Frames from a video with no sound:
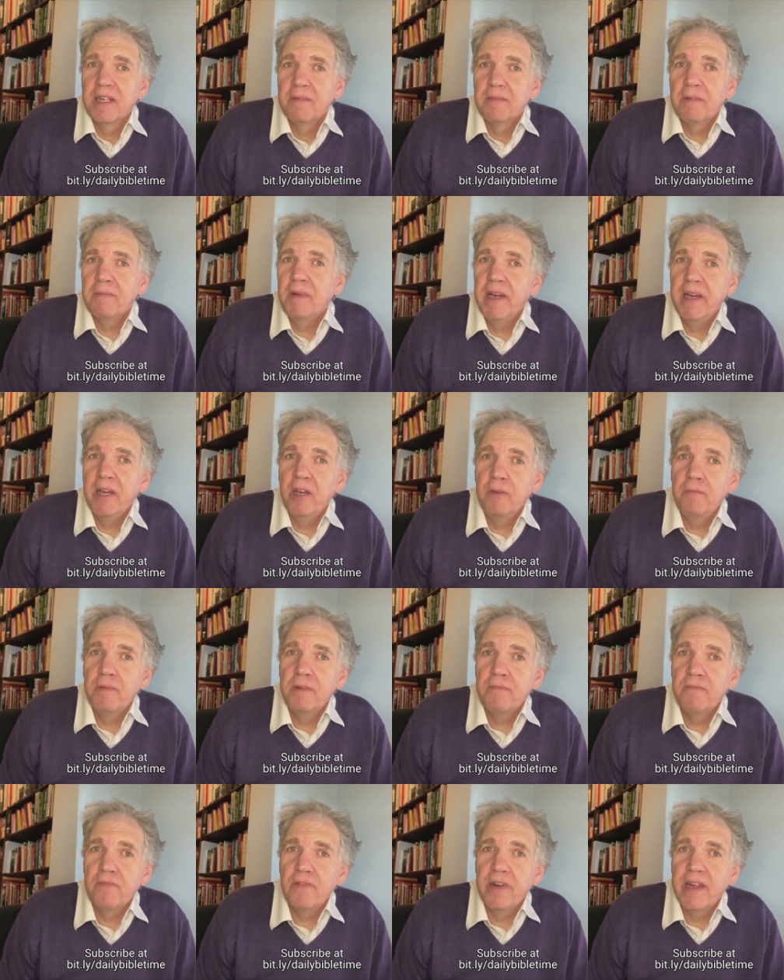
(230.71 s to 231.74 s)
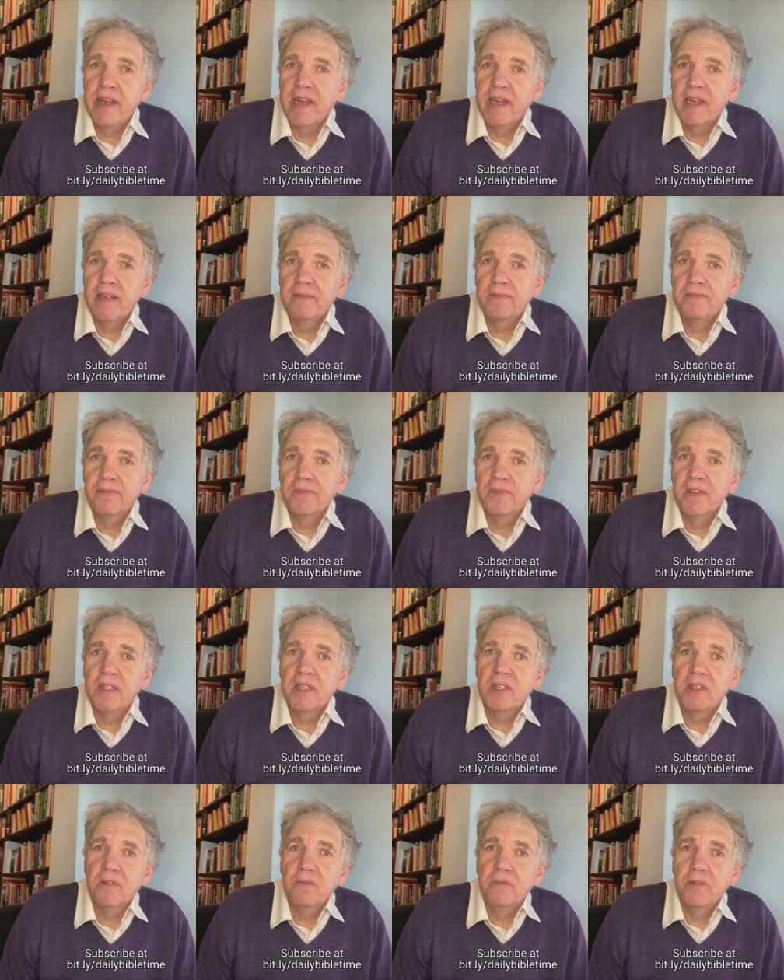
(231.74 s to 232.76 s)
But my hope and prayer
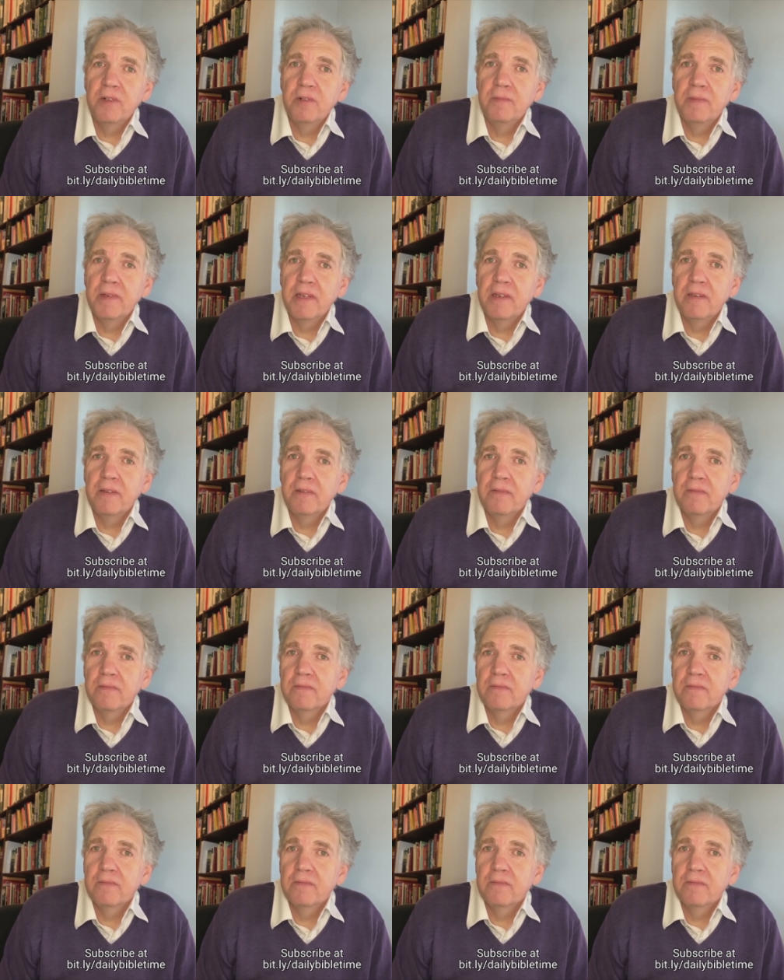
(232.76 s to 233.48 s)
is that we'll be,